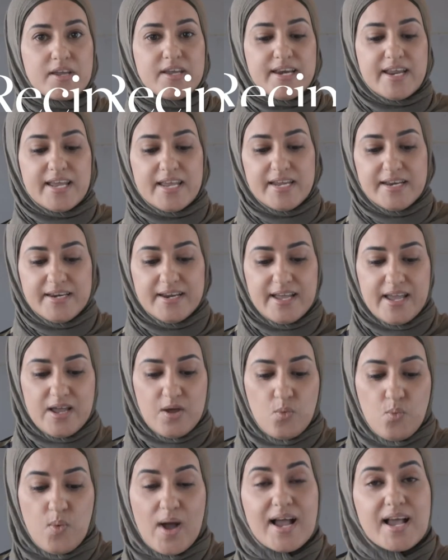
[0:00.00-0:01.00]
you need:
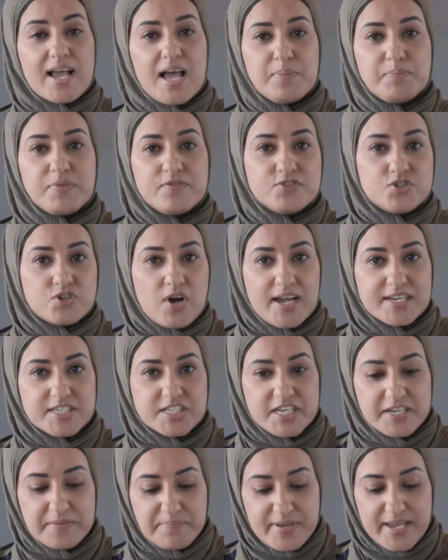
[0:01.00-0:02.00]
1 cup of dry
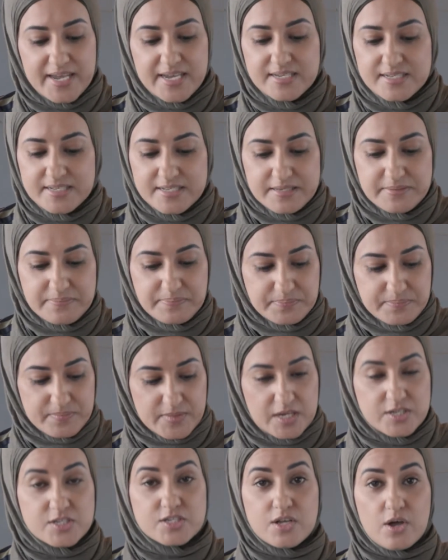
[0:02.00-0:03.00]
chickpeas
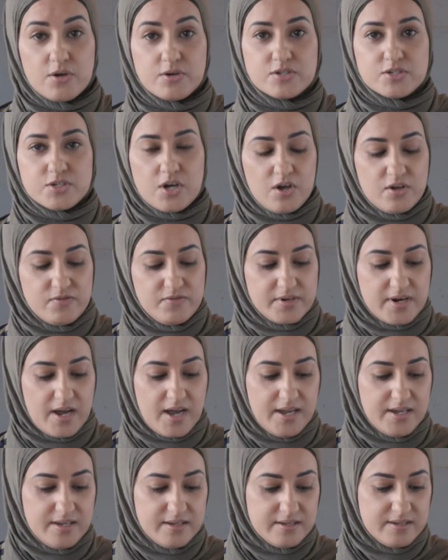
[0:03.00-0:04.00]
soaked
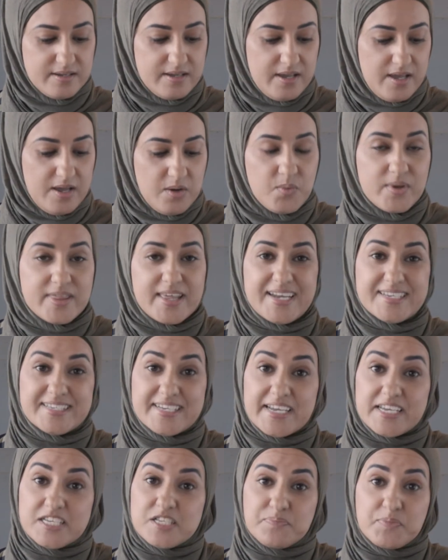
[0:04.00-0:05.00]
overnight with a
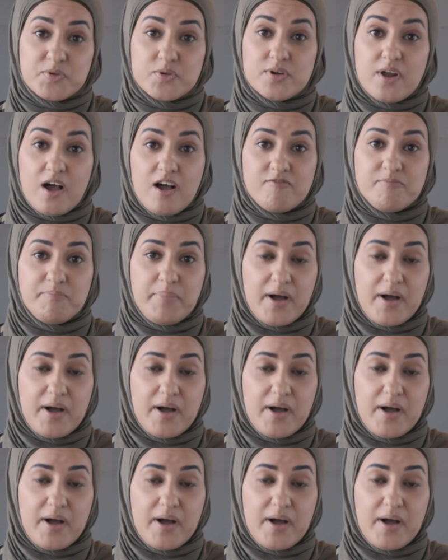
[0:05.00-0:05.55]
teaspoon of